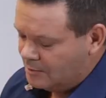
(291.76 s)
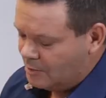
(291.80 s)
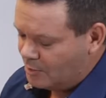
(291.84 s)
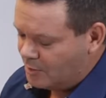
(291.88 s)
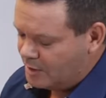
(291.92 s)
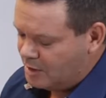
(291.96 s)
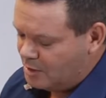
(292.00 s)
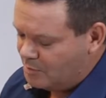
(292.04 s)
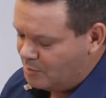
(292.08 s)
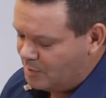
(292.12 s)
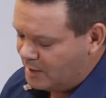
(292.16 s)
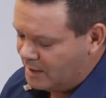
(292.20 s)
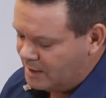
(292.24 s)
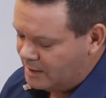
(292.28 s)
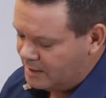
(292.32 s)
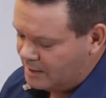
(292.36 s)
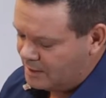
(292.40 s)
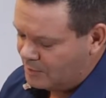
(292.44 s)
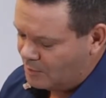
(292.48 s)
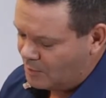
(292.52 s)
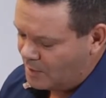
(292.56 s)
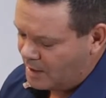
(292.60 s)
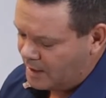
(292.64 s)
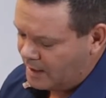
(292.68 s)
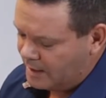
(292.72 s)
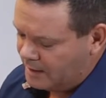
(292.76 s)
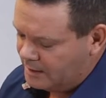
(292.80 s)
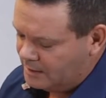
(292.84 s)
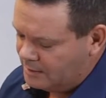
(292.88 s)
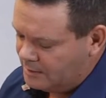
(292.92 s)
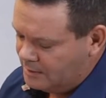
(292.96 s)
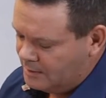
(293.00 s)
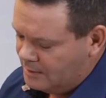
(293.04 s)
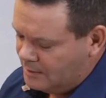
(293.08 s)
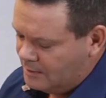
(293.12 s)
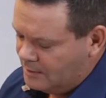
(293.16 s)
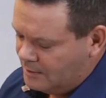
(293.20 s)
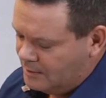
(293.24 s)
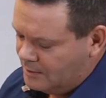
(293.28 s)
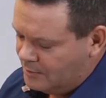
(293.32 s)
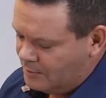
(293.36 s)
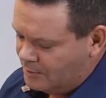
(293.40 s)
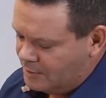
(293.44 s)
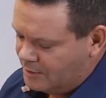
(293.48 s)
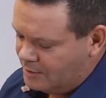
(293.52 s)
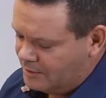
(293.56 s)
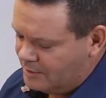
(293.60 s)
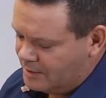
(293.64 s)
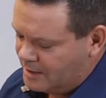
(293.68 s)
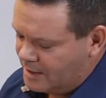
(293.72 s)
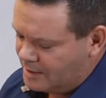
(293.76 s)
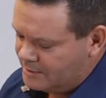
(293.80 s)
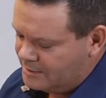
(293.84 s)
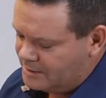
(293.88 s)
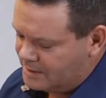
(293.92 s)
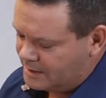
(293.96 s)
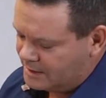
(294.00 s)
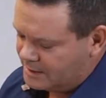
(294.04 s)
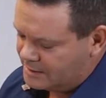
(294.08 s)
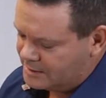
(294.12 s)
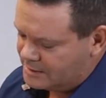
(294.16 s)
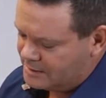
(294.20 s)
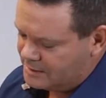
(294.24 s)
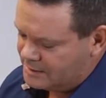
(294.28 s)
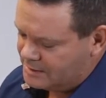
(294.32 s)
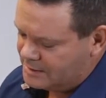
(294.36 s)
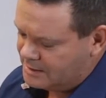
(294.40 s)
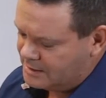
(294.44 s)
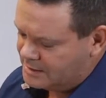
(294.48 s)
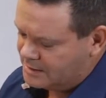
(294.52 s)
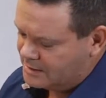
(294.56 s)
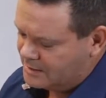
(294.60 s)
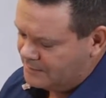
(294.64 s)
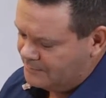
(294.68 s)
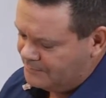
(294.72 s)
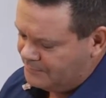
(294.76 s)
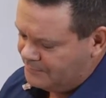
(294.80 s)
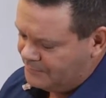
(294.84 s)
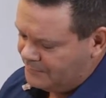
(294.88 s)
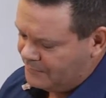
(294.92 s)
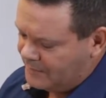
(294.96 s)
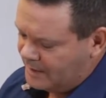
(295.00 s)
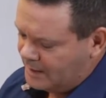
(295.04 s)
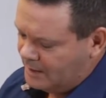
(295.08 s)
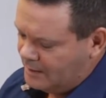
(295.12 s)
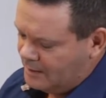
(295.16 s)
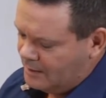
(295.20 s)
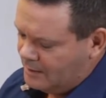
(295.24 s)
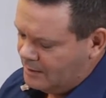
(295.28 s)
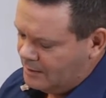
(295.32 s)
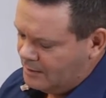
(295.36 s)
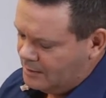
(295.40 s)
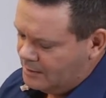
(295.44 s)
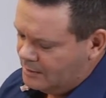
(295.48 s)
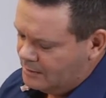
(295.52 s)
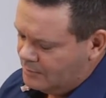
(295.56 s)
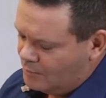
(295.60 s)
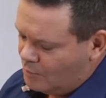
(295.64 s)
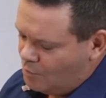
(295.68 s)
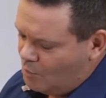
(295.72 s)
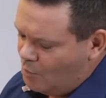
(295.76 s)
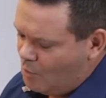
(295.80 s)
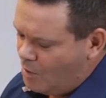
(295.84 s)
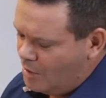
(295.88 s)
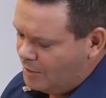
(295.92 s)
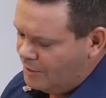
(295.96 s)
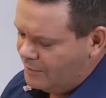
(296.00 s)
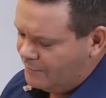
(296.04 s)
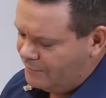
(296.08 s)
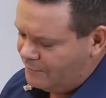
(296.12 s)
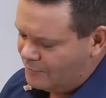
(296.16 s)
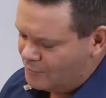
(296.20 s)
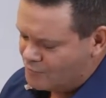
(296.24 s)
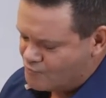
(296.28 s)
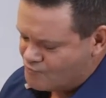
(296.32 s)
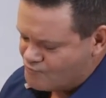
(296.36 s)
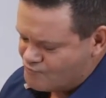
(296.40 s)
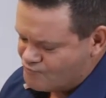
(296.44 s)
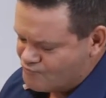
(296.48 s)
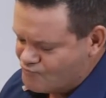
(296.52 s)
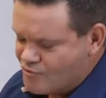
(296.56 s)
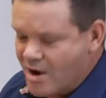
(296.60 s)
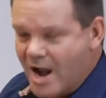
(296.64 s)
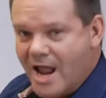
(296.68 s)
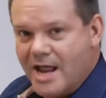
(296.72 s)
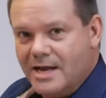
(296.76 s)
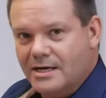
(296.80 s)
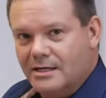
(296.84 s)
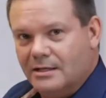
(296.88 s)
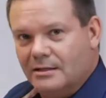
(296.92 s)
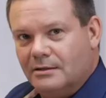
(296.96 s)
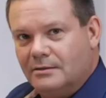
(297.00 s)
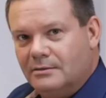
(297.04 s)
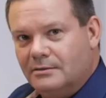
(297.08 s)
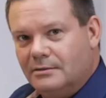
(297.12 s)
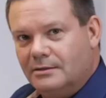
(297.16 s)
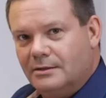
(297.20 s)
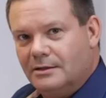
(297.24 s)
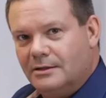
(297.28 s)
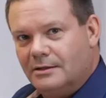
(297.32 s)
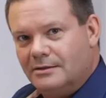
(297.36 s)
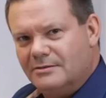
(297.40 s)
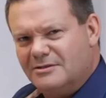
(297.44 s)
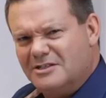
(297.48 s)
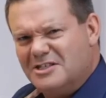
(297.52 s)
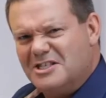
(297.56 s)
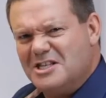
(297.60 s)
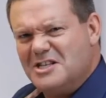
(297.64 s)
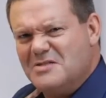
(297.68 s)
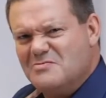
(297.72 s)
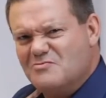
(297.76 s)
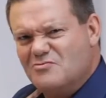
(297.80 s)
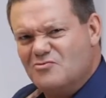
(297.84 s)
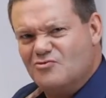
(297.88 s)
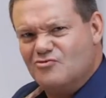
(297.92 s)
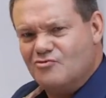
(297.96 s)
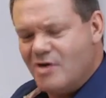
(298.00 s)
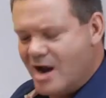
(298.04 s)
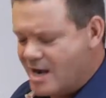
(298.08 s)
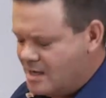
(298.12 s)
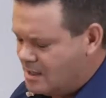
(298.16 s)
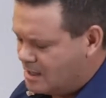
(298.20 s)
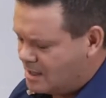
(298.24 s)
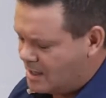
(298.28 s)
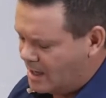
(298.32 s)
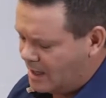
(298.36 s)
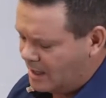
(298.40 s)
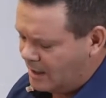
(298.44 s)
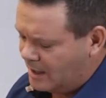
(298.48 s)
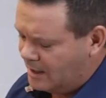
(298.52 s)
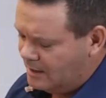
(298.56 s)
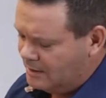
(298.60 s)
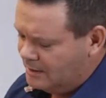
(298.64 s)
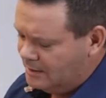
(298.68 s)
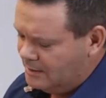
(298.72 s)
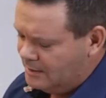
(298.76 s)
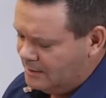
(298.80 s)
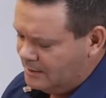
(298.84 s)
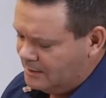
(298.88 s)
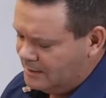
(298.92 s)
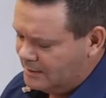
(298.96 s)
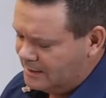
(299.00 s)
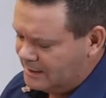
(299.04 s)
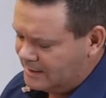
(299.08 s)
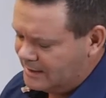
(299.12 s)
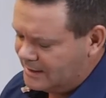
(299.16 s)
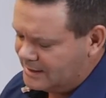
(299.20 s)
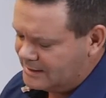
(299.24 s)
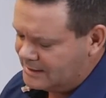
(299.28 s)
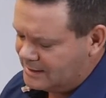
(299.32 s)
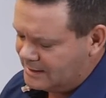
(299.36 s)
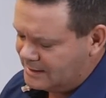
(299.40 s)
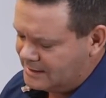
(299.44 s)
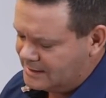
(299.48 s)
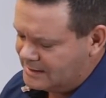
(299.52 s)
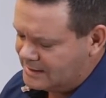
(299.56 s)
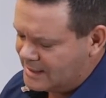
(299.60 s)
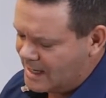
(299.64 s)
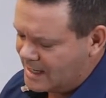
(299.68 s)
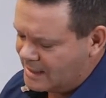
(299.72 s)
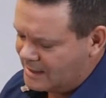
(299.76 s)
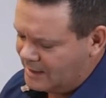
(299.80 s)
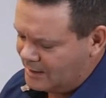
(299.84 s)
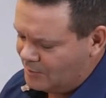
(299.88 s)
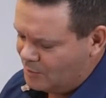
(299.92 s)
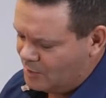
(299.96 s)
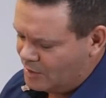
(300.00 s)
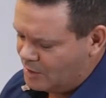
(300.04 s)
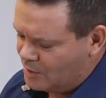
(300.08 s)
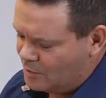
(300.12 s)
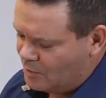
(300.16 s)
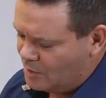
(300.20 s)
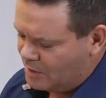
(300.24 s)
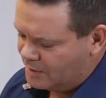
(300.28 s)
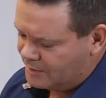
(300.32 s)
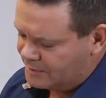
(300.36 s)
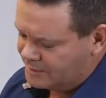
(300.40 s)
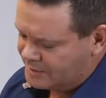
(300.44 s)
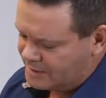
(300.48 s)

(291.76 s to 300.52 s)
But when you peel it away, what you notice is this wonderful red, deep red colour, and that's exactly what you want.